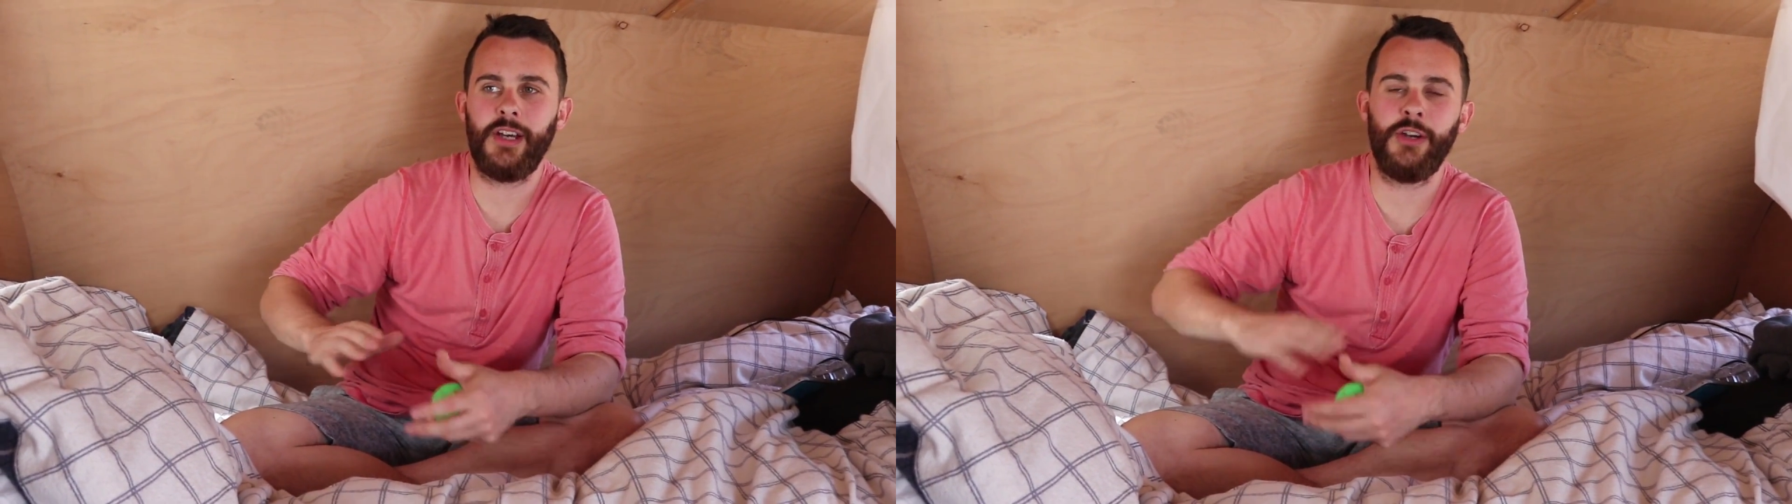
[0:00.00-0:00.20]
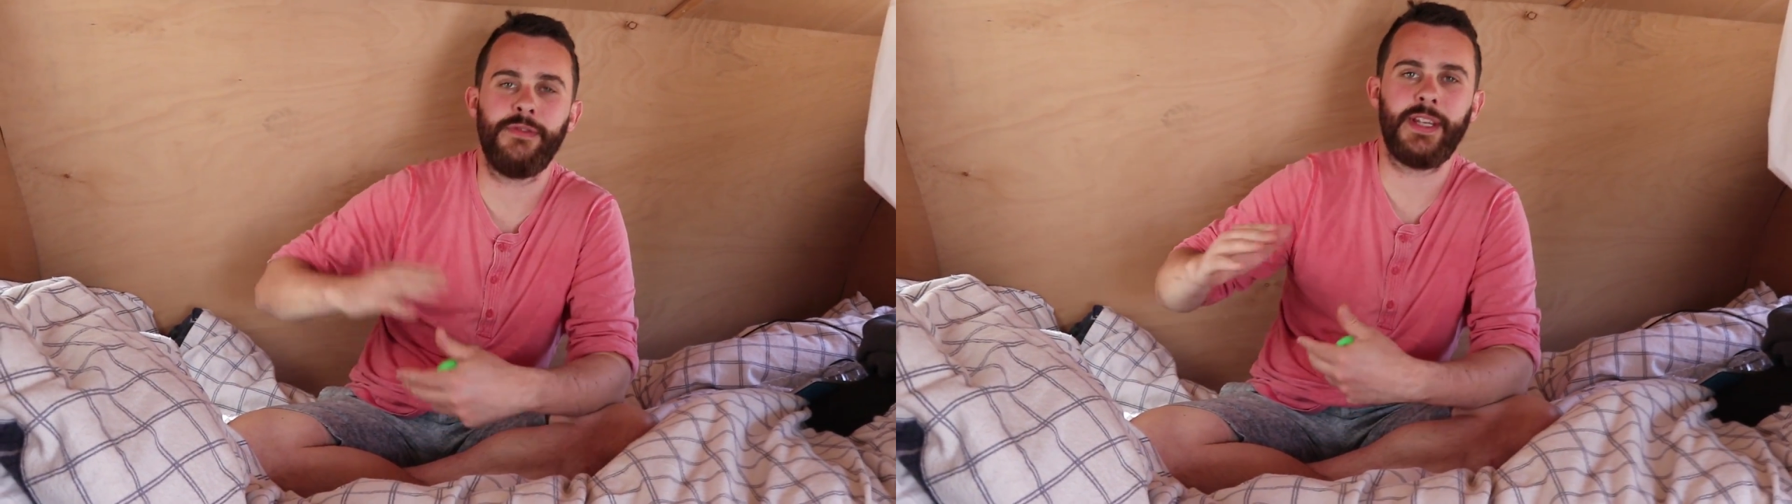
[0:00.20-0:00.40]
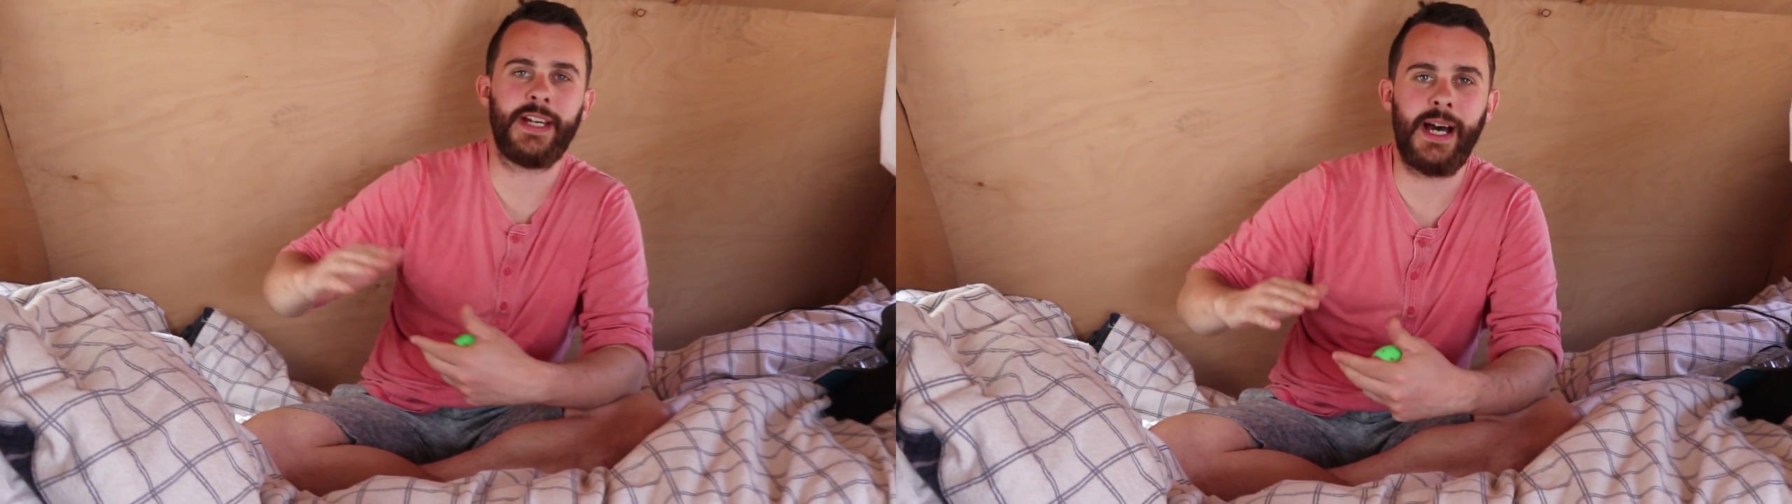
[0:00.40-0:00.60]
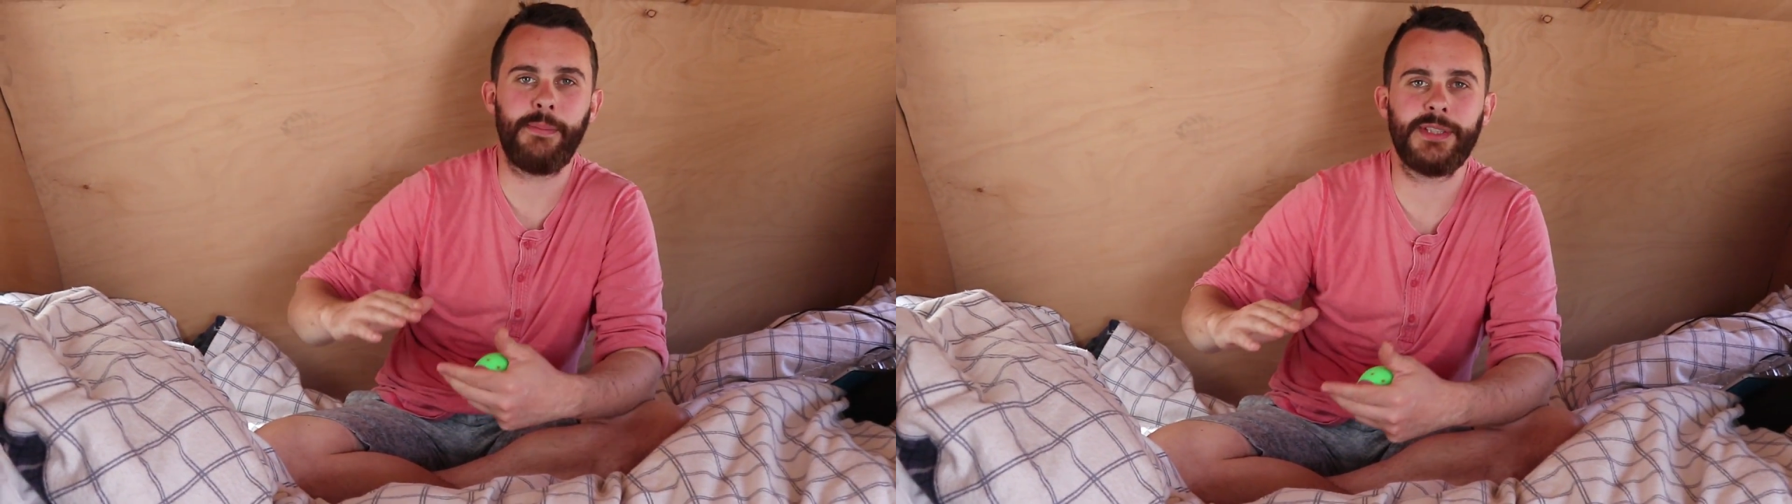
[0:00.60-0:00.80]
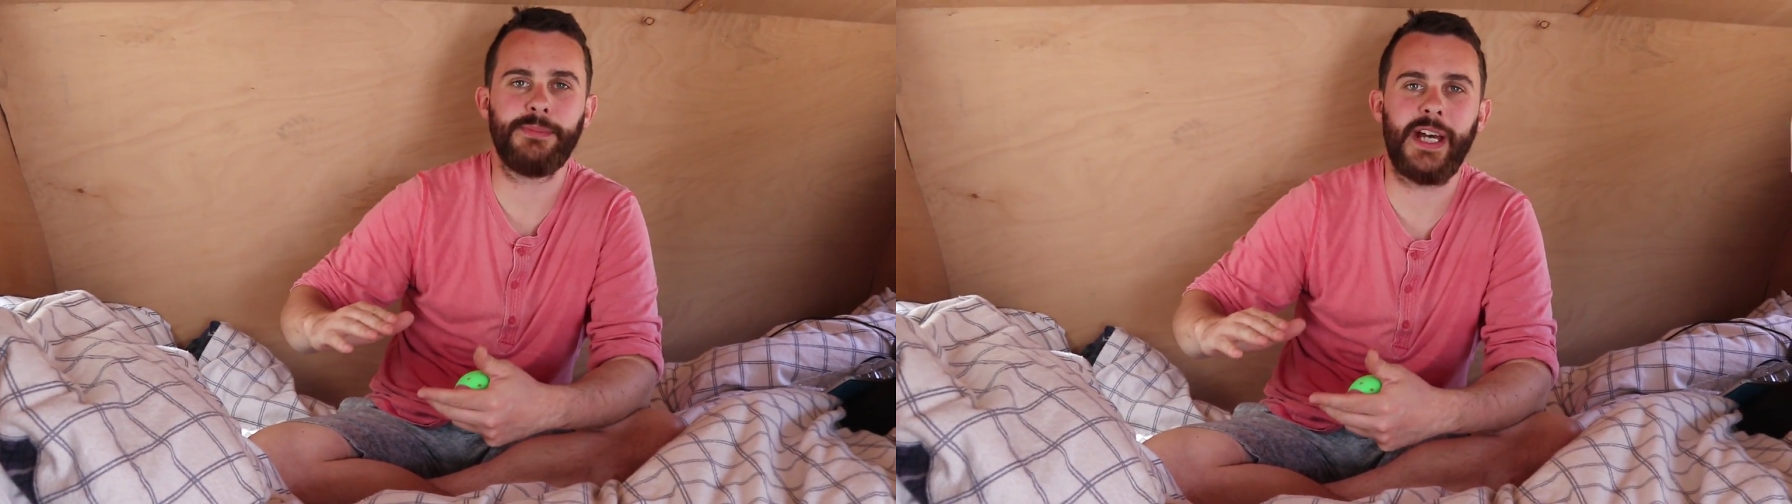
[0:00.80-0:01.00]
over the
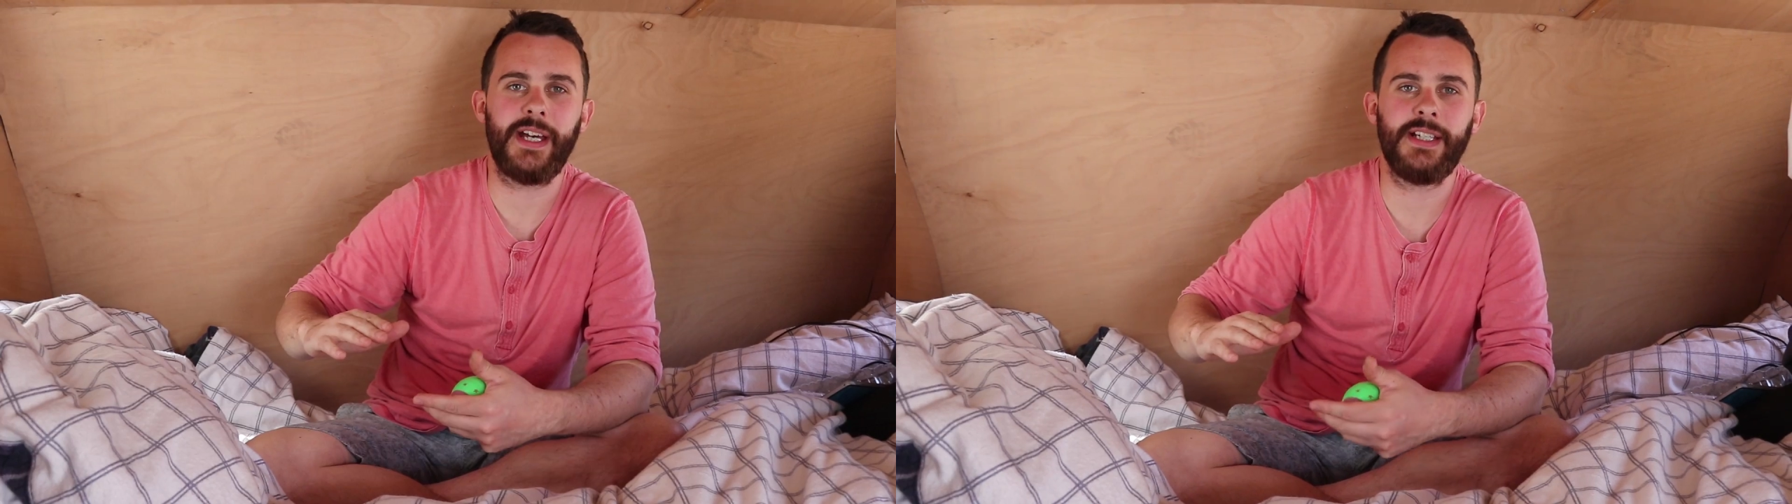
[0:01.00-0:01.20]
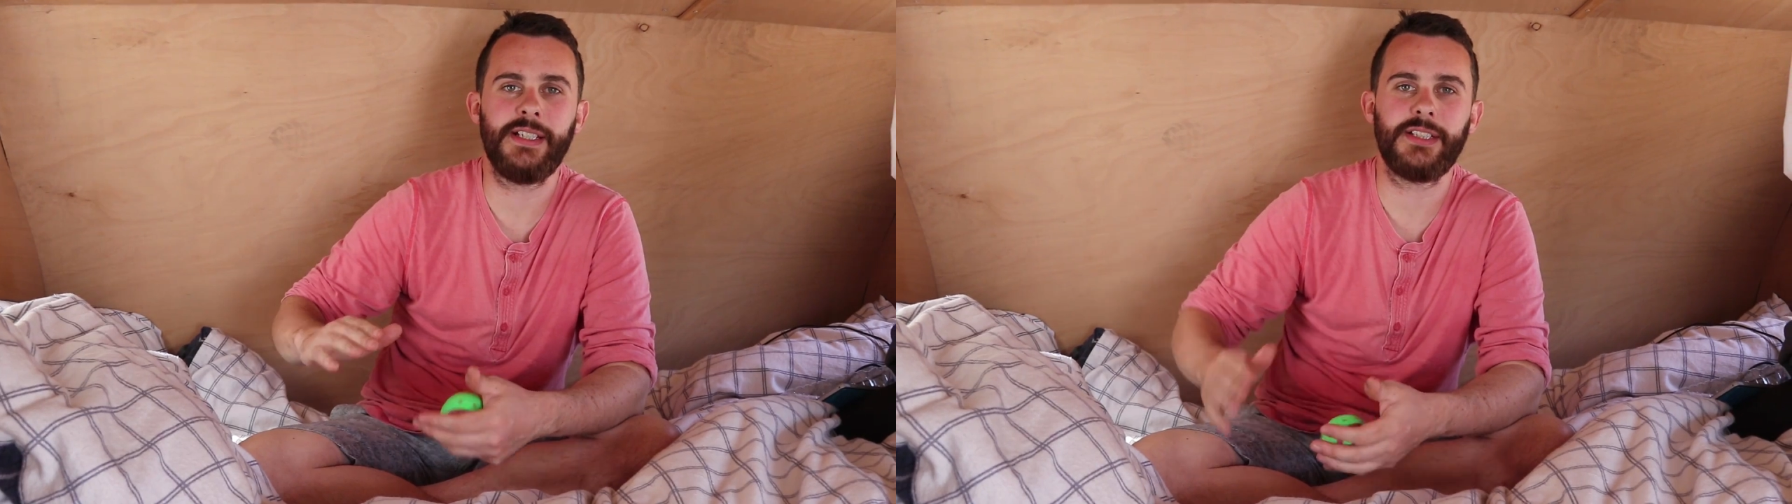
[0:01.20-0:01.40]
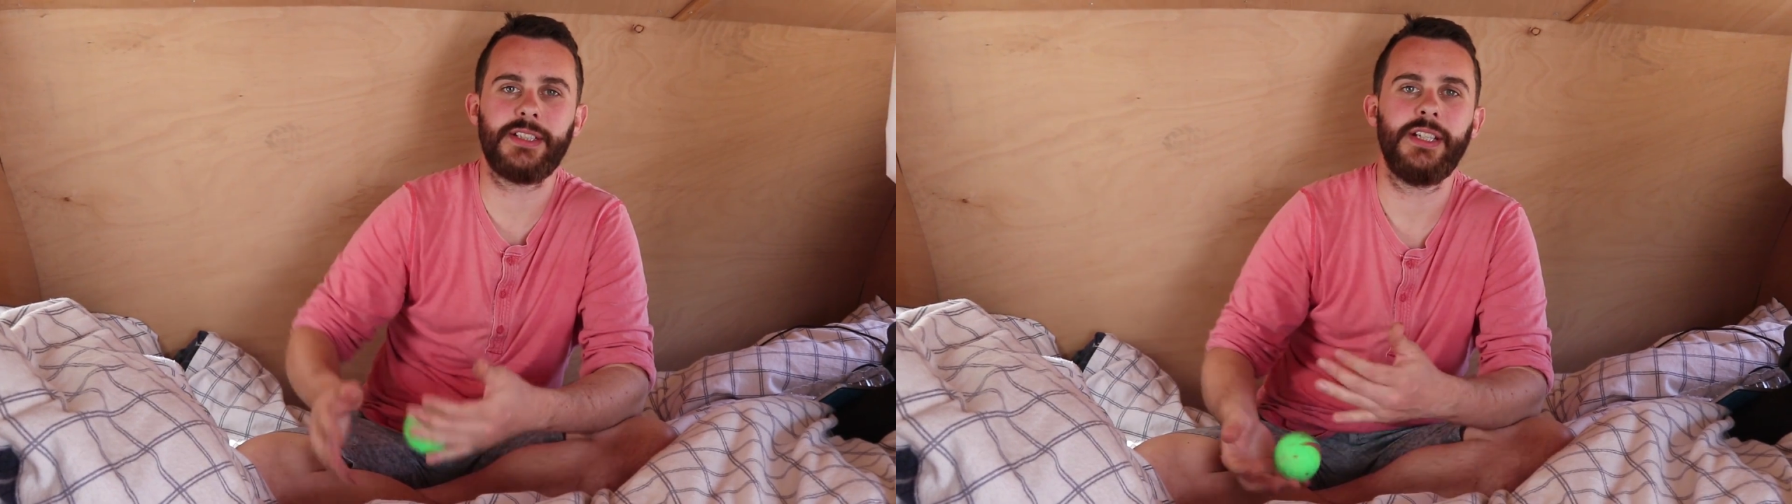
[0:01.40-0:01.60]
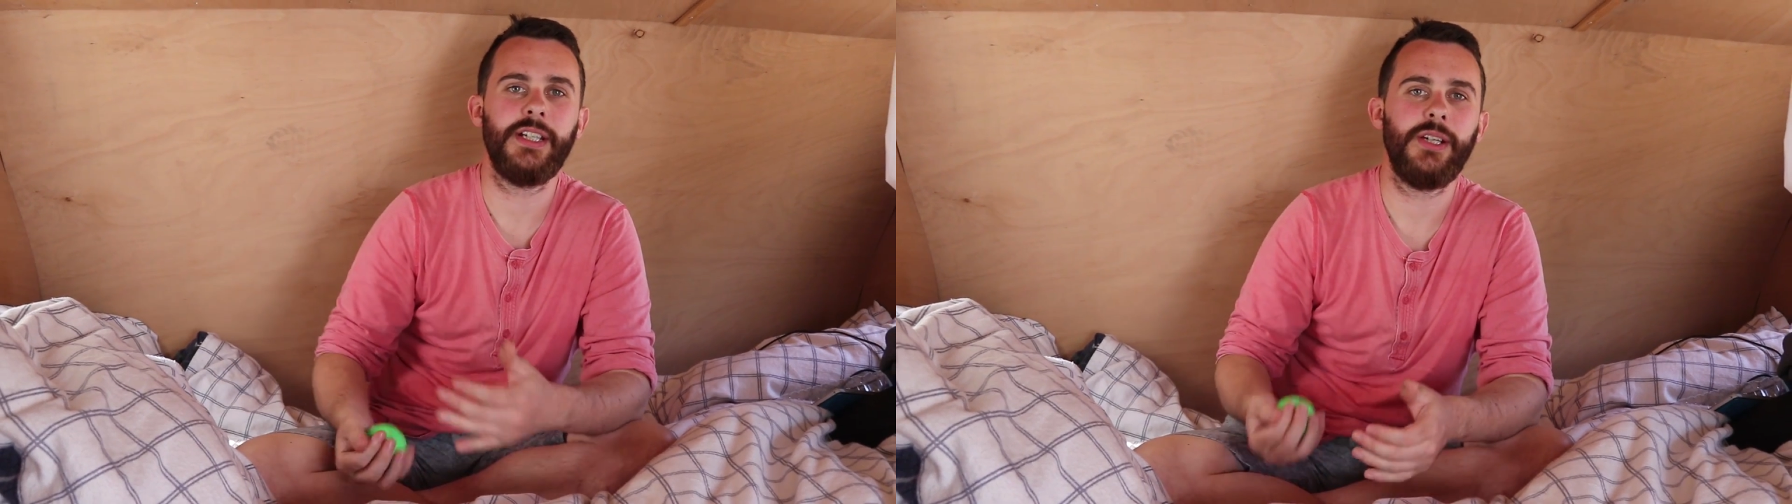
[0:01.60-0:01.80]
cab space,